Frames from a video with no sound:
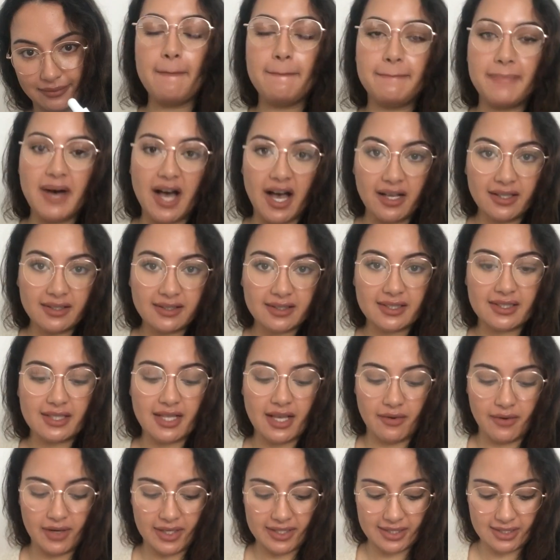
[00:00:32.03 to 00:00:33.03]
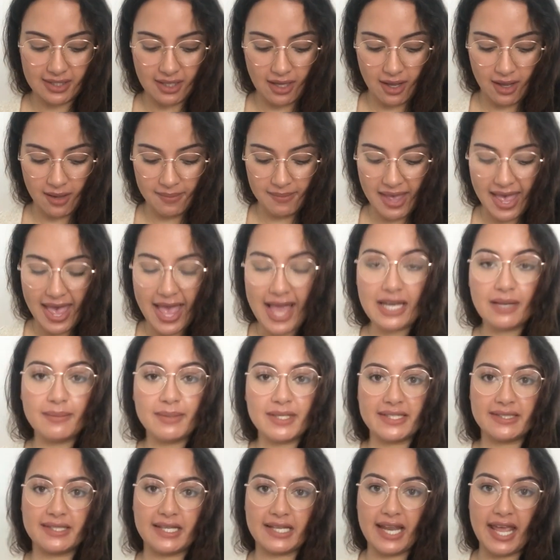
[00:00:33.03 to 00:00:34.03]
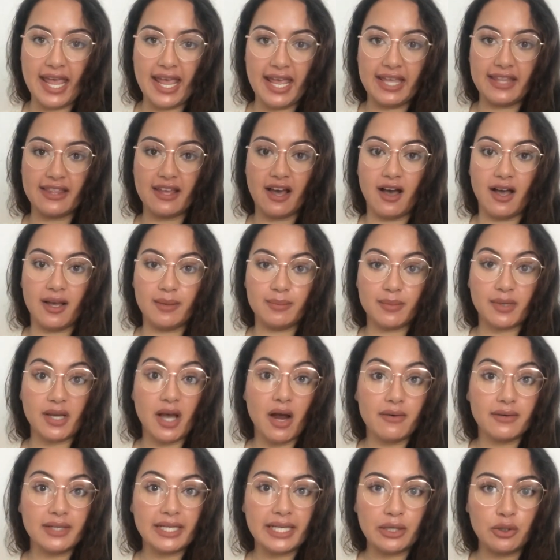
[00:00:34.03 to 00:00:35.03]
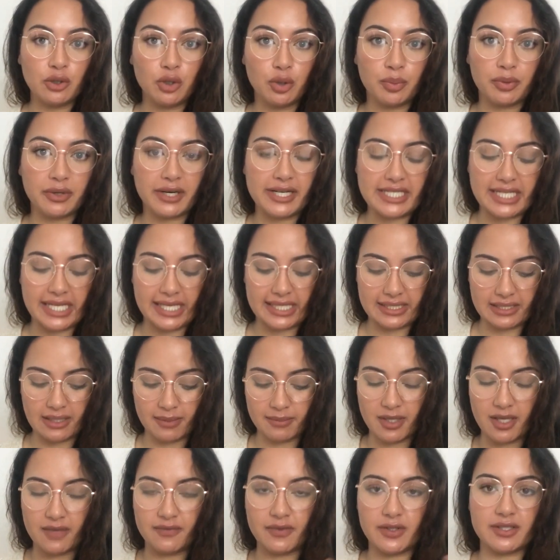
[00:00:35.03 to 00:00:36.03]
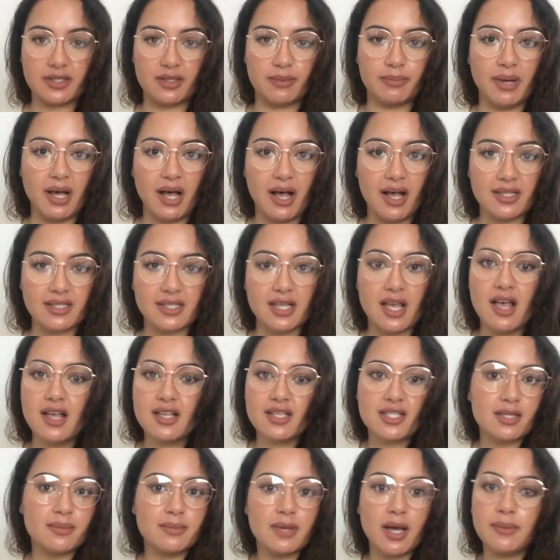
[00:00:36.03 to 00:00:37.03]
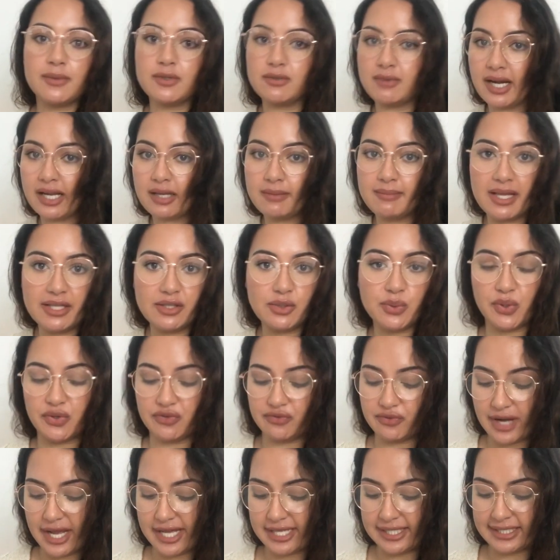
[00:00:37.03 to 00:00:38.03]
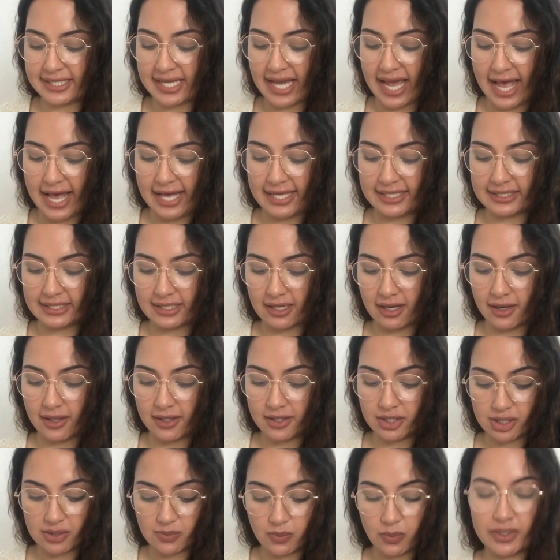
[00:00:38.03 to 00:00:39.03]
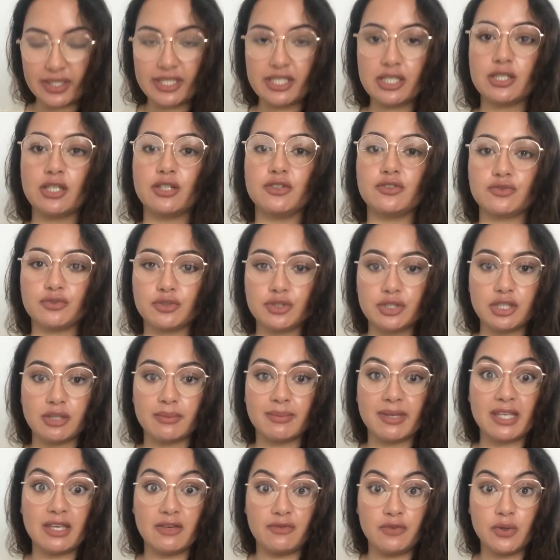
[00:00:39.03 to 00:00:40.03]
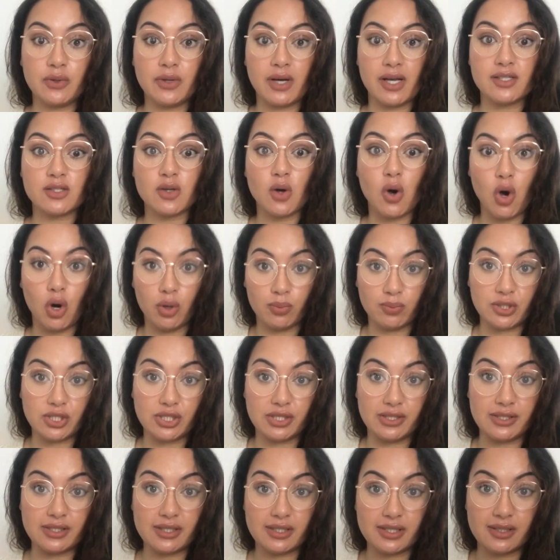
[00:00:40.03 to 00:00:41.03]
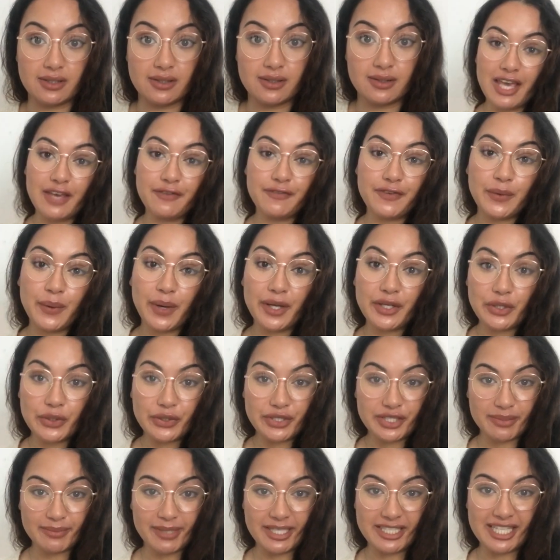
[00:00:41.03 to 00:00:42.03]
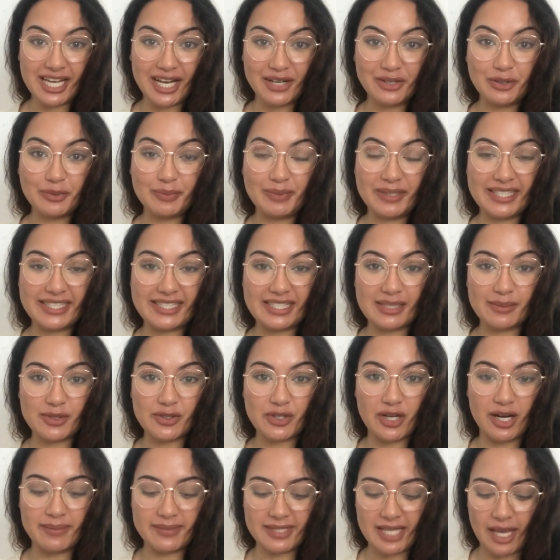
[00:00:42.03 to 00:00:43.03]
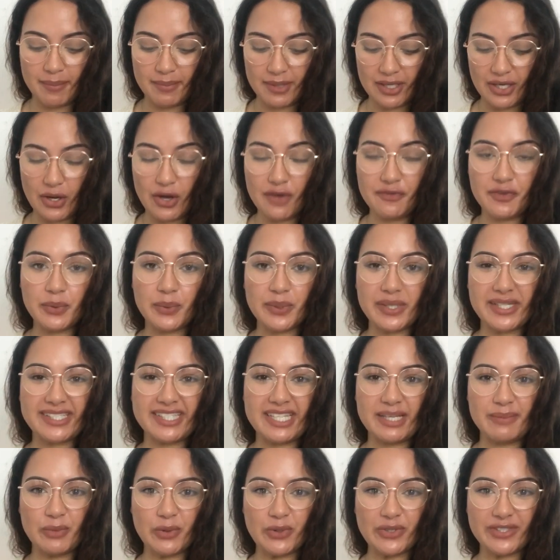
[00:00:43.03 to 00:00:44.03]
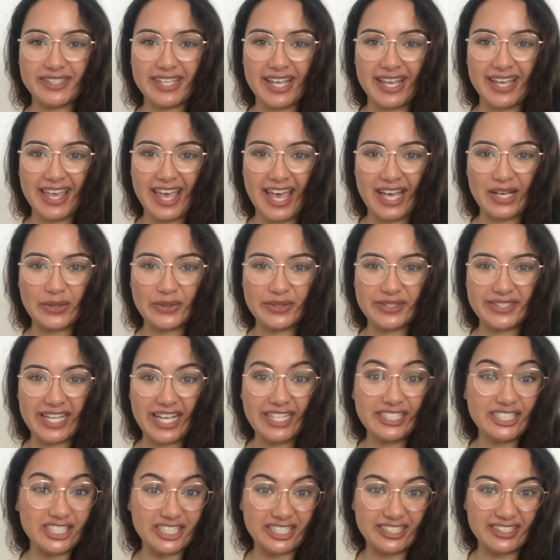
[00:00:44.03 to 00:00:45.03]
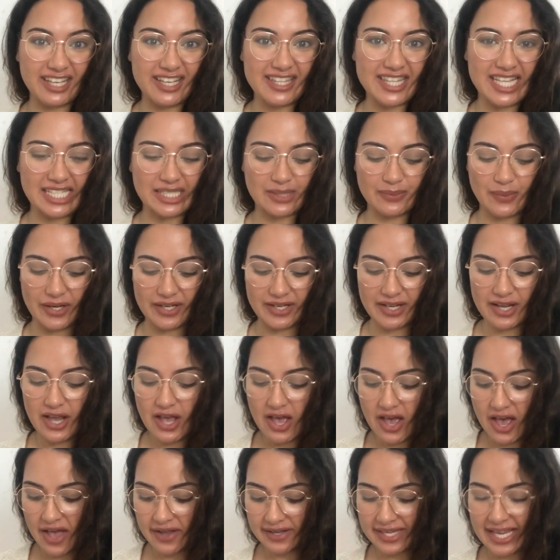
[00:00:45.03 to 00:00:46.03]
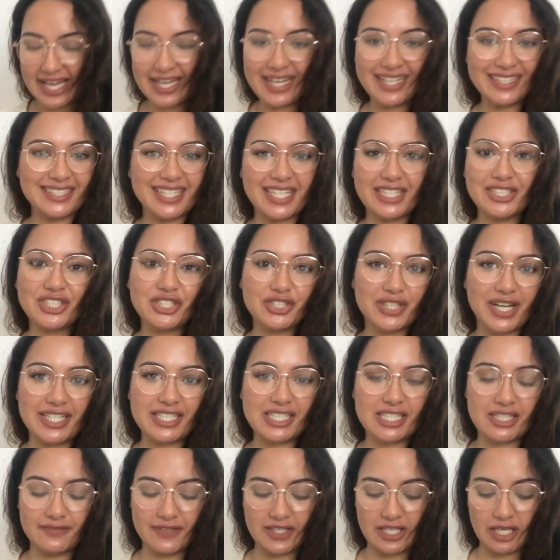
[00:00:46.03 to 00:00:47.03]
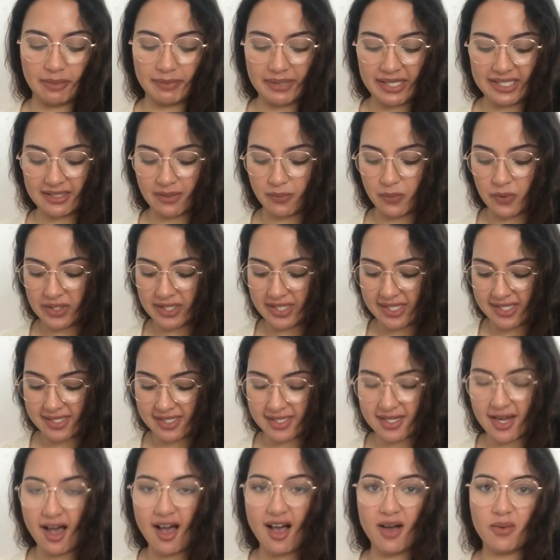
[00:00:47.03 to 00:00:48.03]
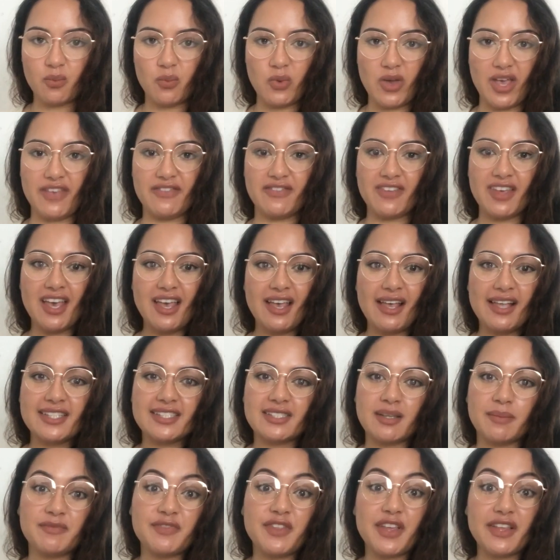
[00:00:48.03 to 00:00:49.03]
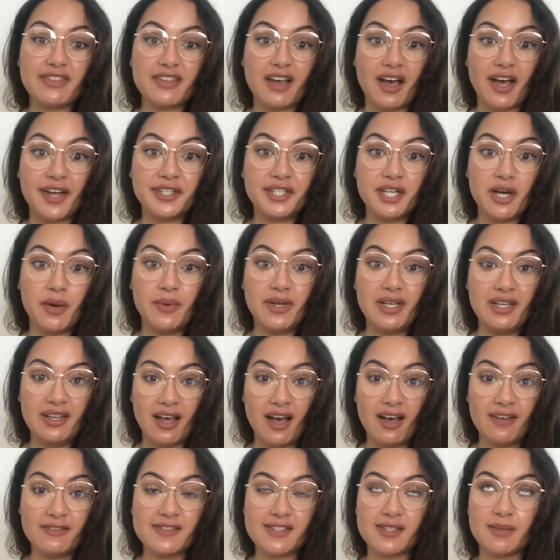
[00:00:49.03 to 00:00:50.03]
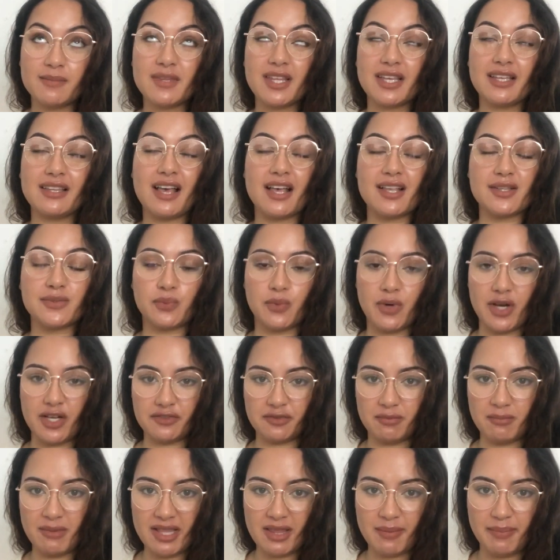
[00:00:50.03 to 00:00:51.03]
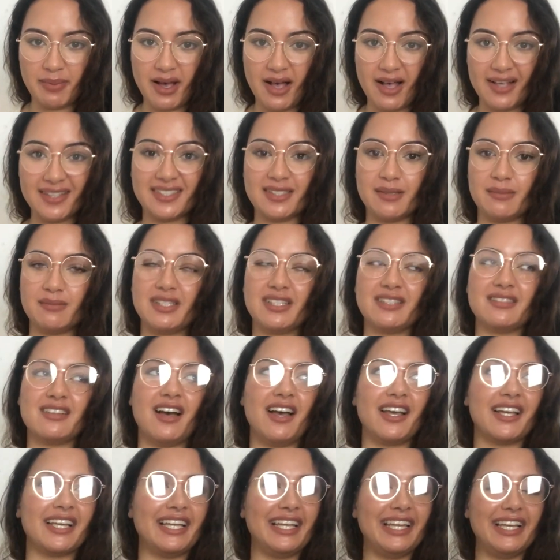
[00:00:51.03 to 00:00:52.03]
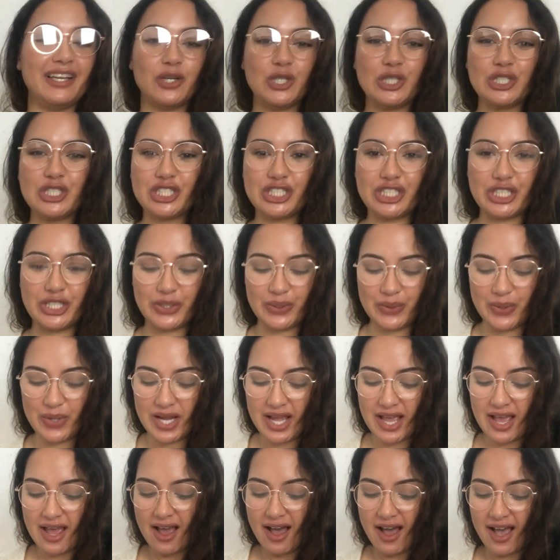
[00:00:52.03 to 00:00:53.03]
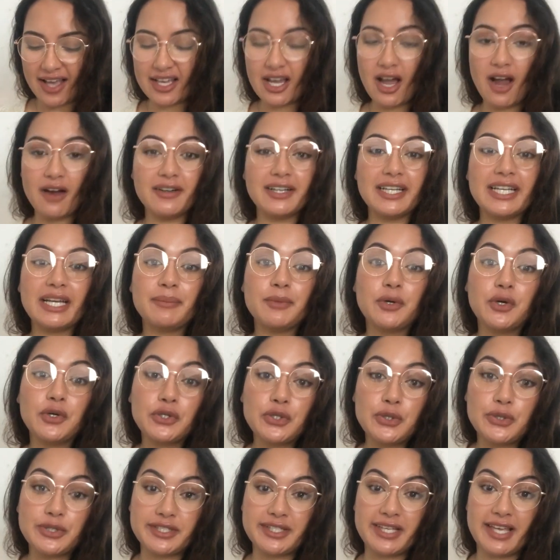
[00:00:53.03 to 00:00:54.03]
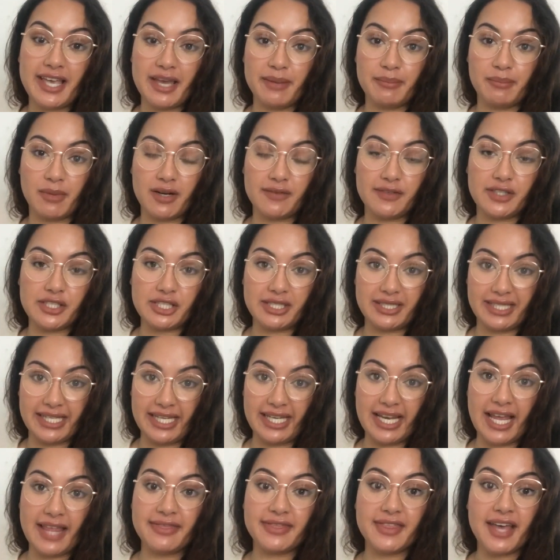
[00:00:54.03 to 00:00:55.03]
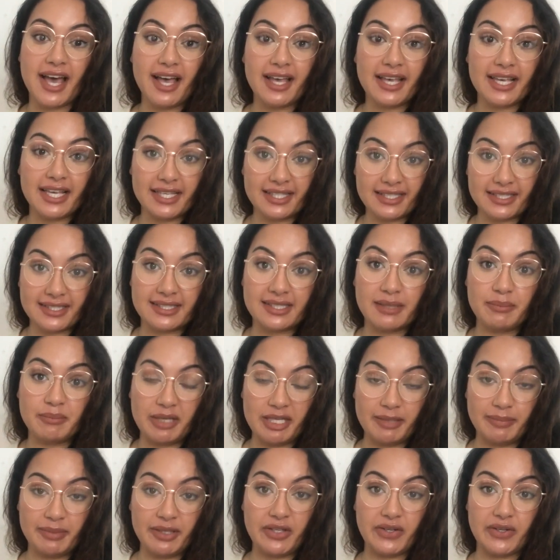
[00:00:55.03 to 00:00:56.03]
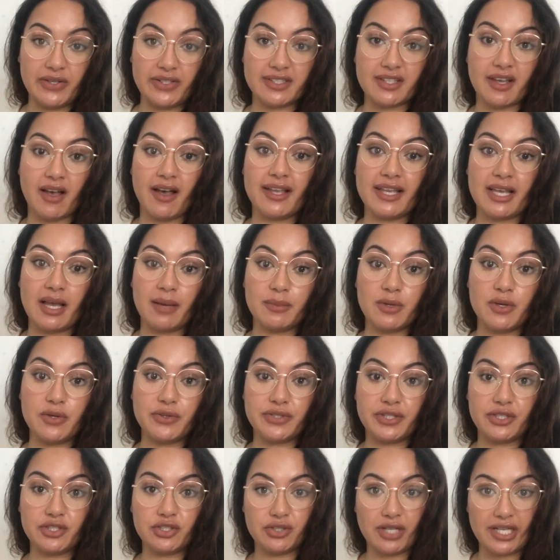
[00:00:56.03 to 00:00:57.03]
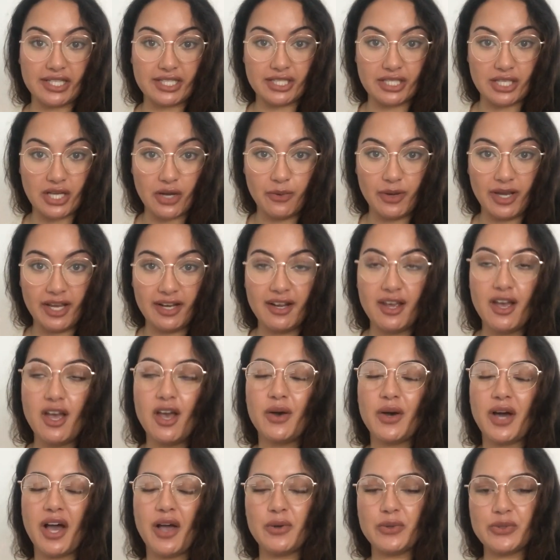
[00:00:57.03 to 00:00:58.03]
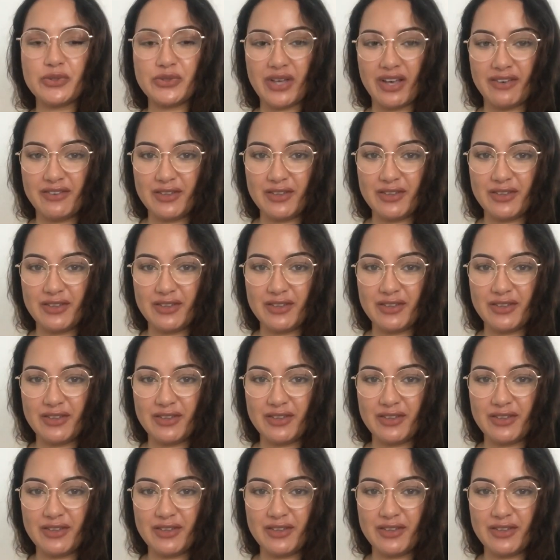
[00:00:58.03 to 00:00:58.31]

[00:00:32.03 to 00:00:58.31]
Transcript: but there are some elements in here that I'm currently incorporating, some that I've used in the past, some that I would recommend to a friend, and I just wanted to go through them and give you guys options. If you are new to my channel, please subscribe down below if you want to see more skincare content just like this one. Okay, let's get straight into the video because I want to start with something that I know and love, something that has worked for me in the past, something that I cling on to. I currently am not using it in my routine, and that is simply because I am using Tretinoin. I also have